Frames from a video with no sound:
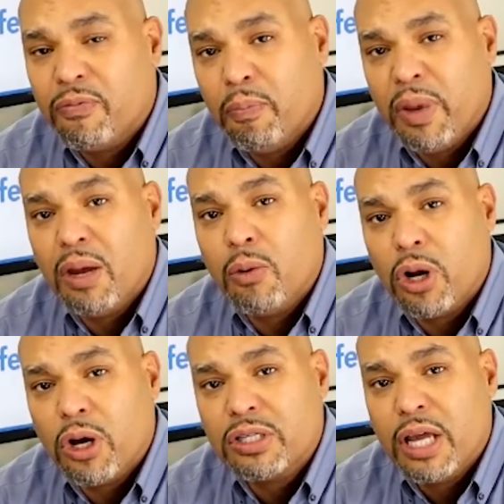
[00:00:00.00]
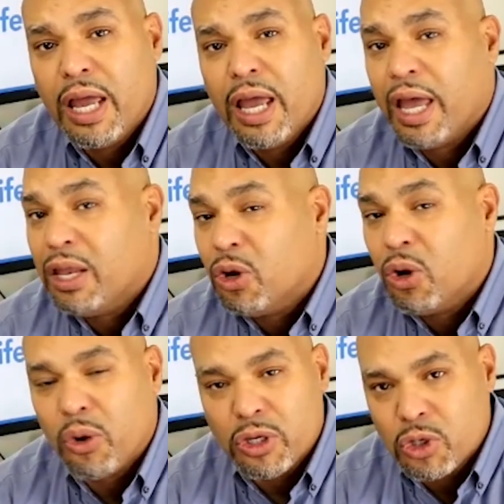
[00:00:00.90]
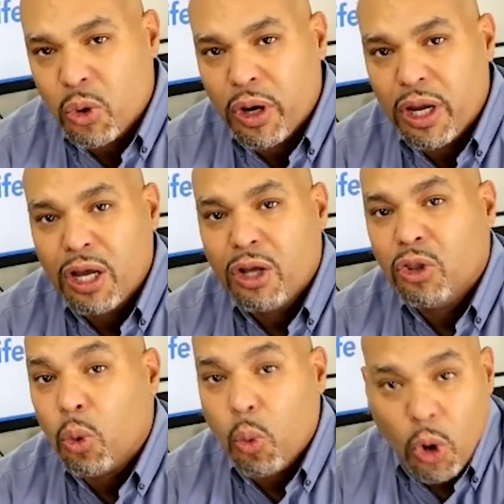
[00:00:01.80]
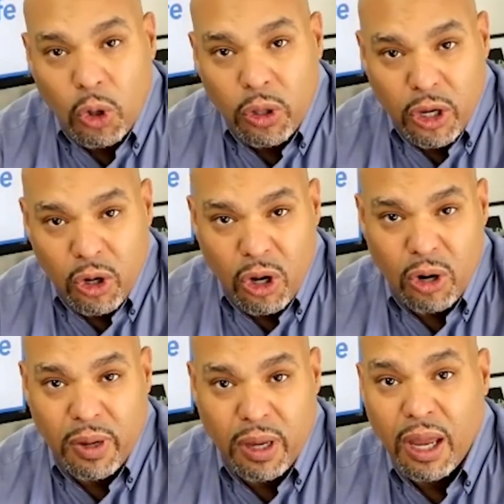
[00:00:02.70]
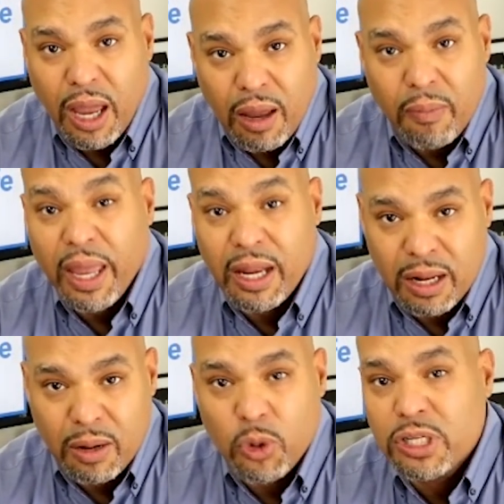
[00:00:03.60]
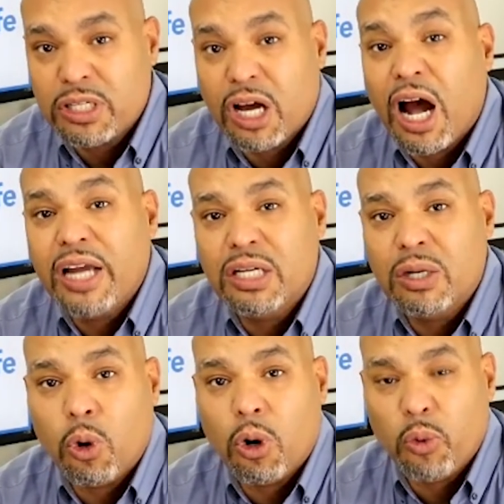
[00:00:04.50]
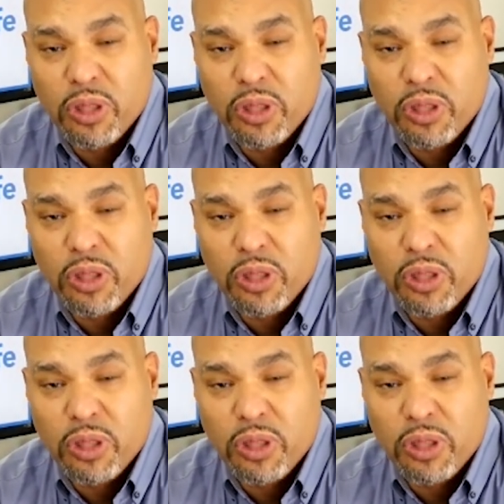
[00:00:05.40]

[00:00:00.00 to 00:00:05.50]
being with us and you're going to enjoy the world that you're going to be in, which is a hygiene world within